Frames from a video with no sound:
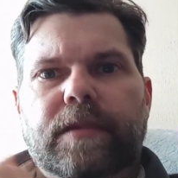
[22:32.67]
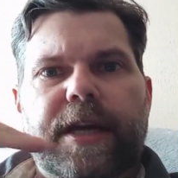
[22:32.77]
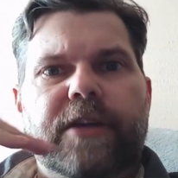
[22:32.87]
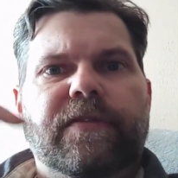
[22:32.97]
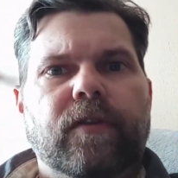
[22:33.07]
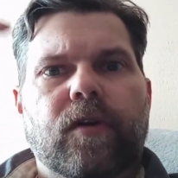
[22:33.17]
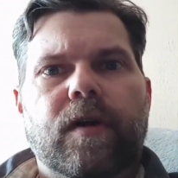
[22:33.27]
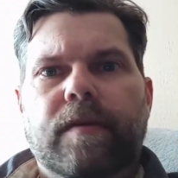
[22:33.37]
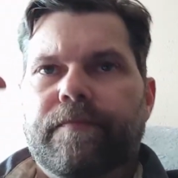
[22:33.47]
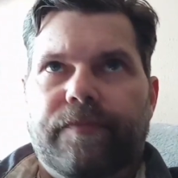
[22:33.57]
each
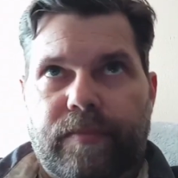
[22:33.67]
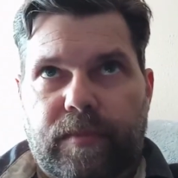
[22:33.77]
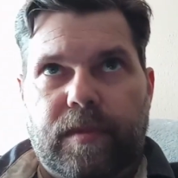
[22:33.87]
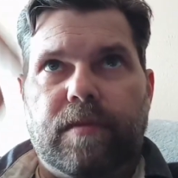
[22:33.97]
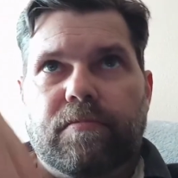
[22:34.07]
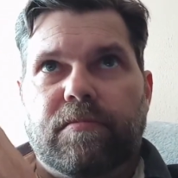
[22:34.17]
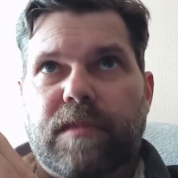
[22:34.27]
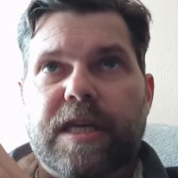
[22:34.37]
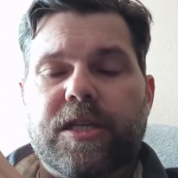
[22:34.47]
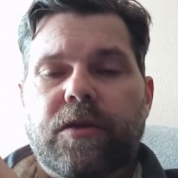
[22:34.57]
floor,
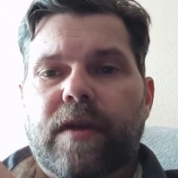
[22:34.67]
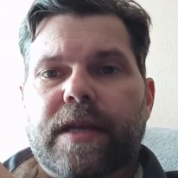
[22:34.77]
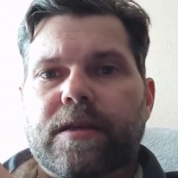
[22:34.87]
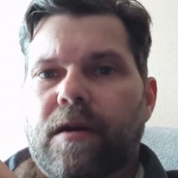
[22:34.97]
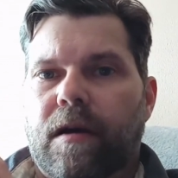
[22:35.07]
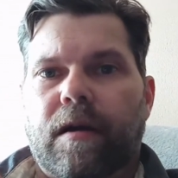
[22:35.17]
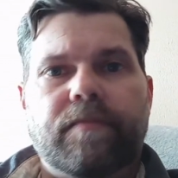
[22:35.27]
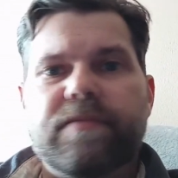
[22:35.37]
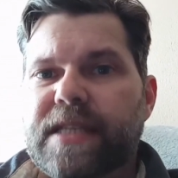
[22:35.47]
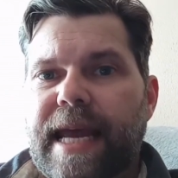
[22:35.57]
these units
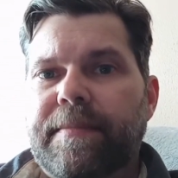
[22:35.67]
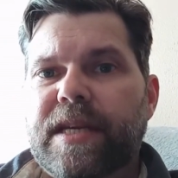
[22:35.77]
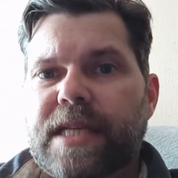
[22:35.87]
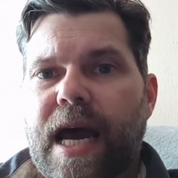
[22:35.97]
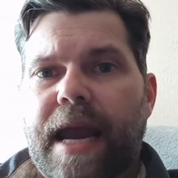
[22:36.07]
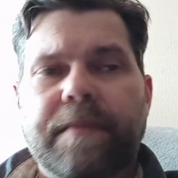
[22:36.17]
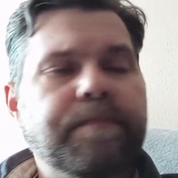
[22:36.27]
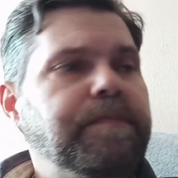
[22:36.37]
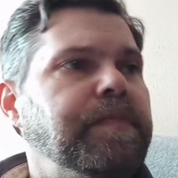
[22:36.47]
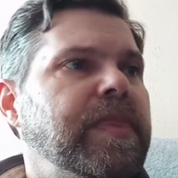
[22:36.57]
are same design,
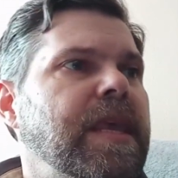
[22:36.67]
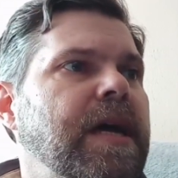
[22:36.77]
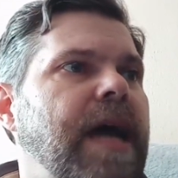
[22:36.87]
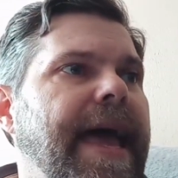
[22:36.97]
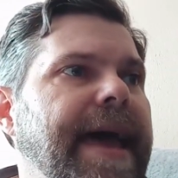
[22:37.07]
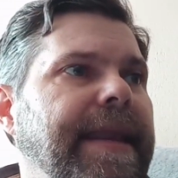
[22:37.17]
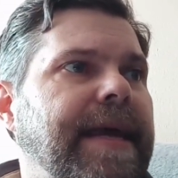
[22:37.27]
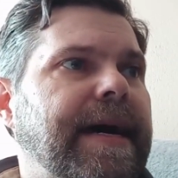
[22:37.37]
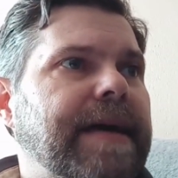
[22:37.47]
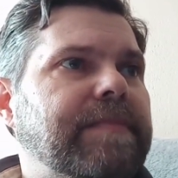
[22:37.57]
and
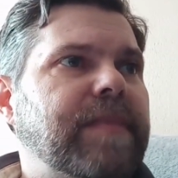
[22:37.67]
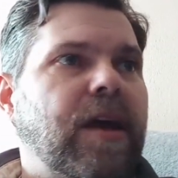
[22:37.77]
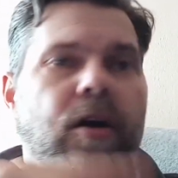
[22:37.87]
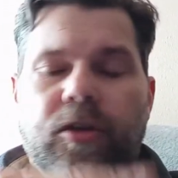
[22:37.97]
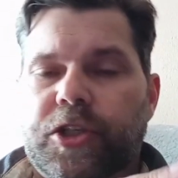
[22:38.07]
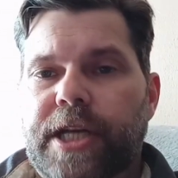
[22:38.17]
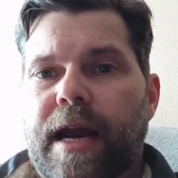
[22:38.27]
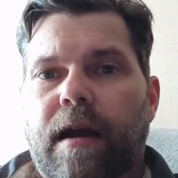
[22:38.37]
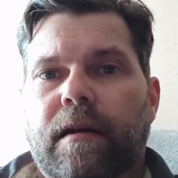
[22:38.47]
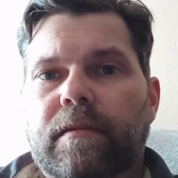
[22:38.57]
they all
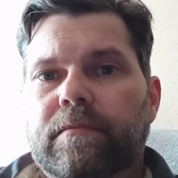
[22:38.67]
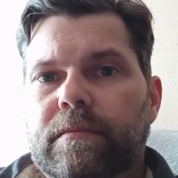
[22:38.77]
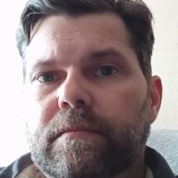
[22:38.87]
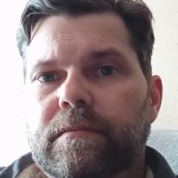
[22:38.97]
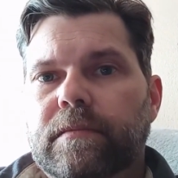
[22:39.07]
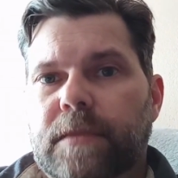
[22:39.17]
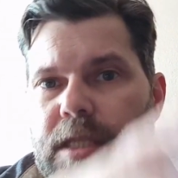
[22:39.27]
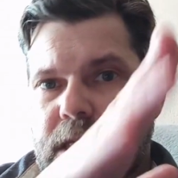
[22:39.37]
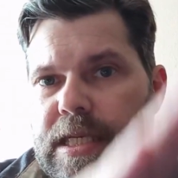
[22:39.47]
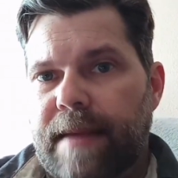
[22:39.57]
share
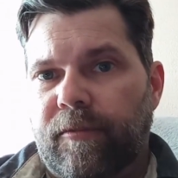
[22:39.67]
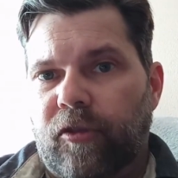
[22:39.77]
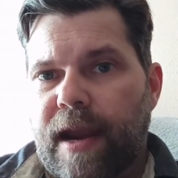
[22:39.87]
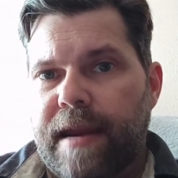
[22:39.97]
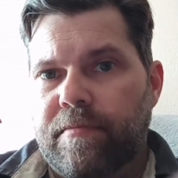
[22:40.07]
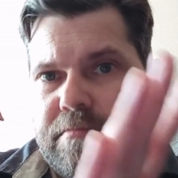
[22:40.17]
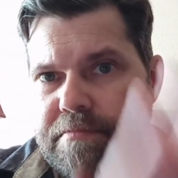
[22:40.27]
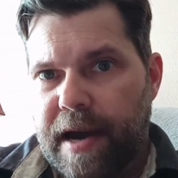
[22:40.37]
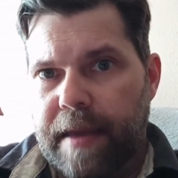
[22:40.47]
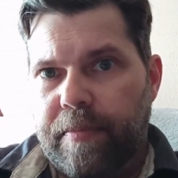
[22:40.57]
the same drain
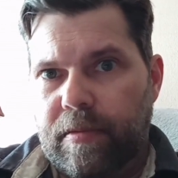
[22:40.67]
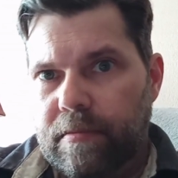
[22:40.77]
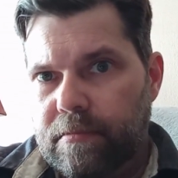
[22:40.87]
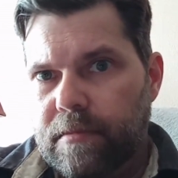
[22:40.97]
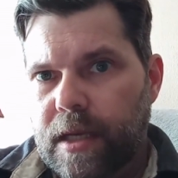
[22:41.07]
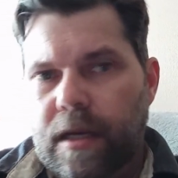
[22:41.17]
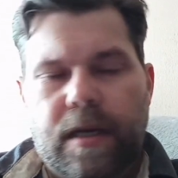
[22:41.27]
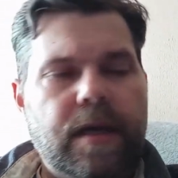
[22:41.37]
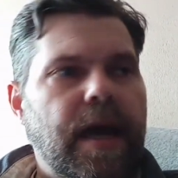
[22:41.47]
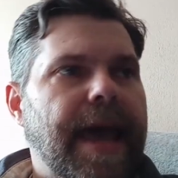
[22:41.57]
pipe.
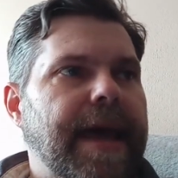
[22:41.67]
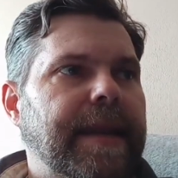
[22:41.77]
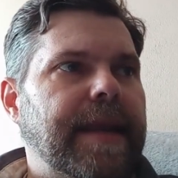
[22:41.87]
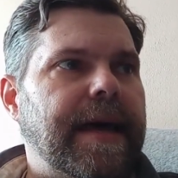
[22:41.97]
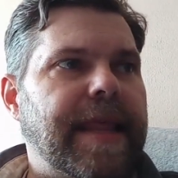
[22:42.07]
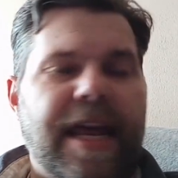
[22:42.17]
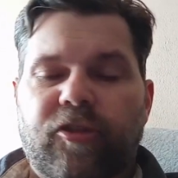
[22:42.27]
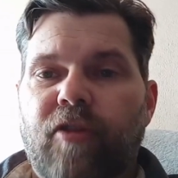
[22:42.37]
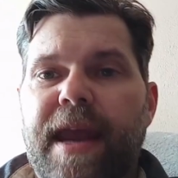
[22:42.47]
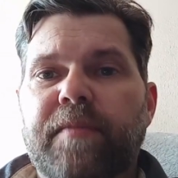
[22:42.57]
And that
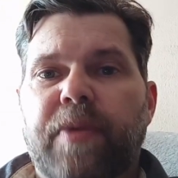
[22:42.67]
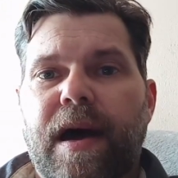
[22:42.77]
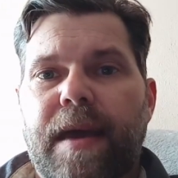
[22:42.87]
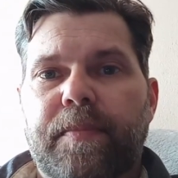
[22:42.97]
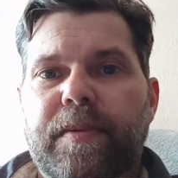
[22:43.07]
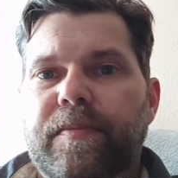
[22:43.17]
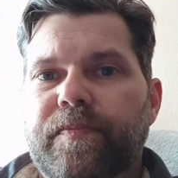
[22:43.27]
drain pipe